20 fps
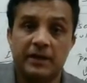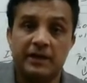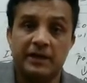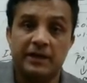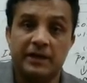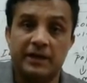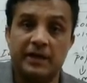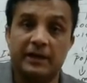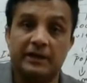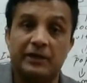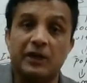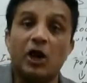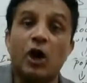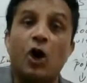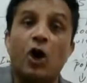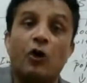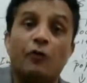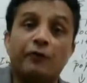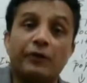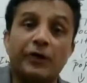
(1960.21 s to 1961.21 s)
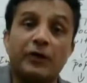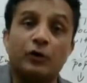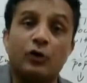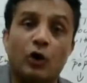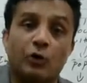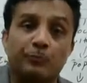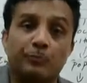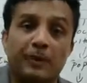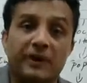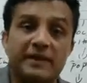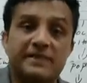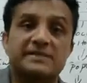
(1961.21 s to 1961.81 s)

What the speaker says: They are offering lot many